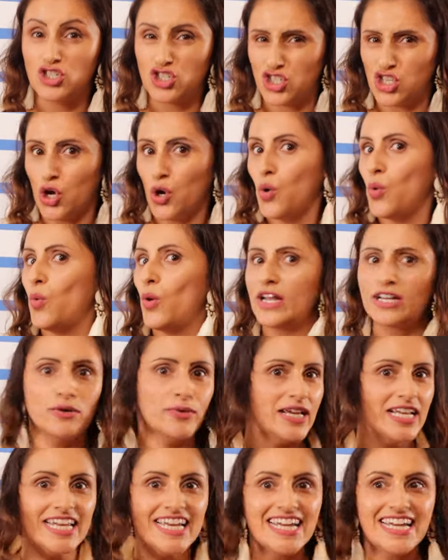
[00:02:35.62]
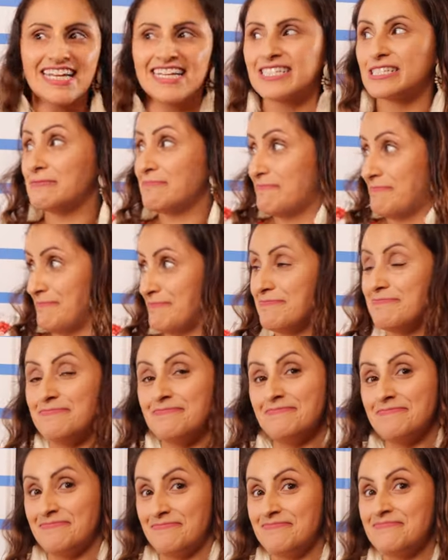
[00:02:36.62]
So what do we need?
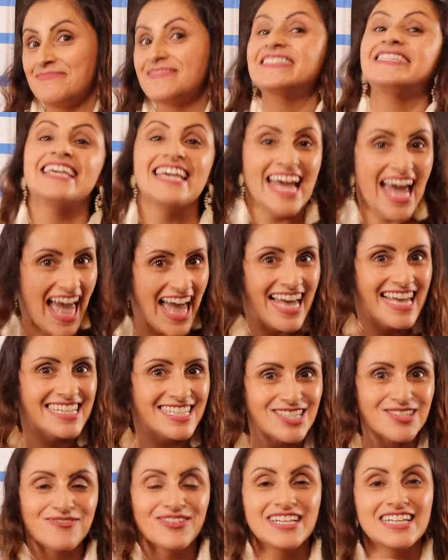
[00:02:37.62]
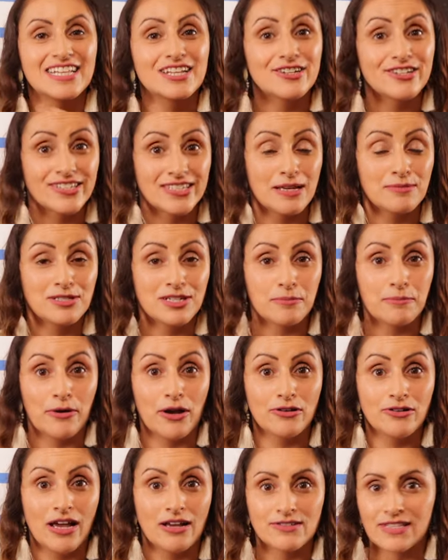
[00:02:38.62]
Yes, we need our subject
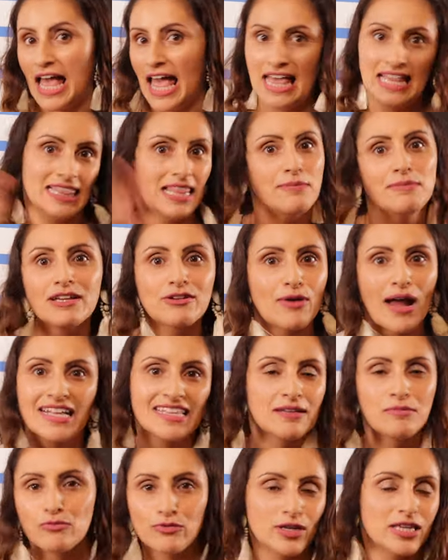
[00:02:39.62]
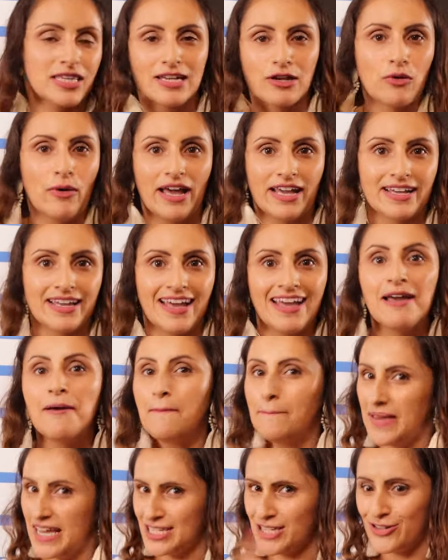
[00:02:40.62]
pronouns. Let me write them really quick.
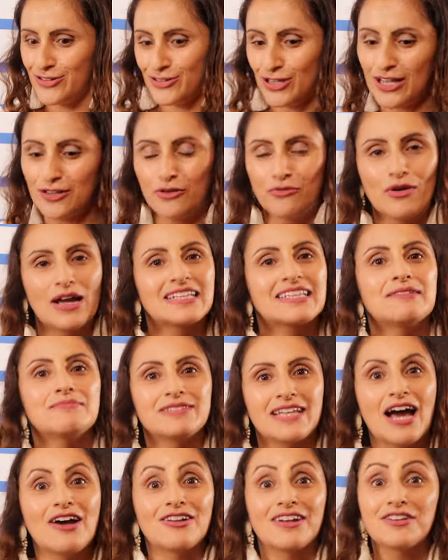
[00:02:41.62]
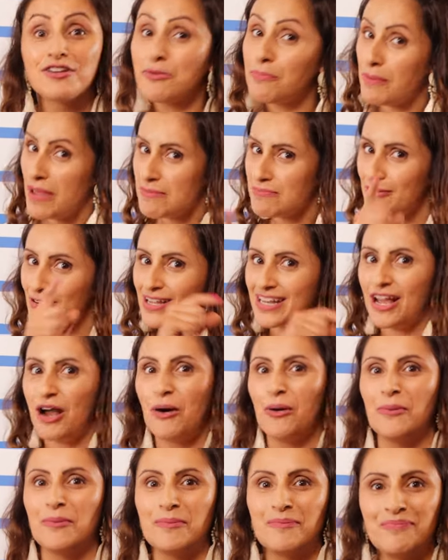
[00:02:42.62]
Make sure that you write them down on your paper at
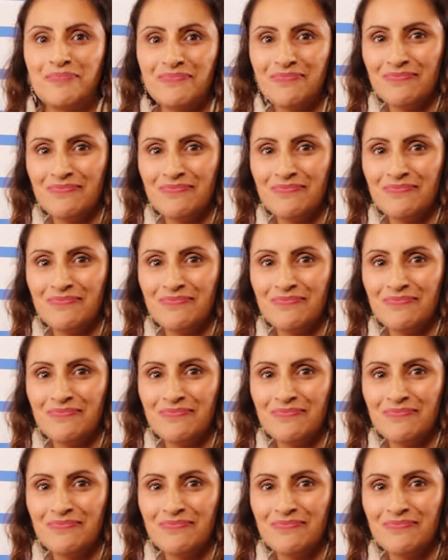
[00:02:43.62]
home.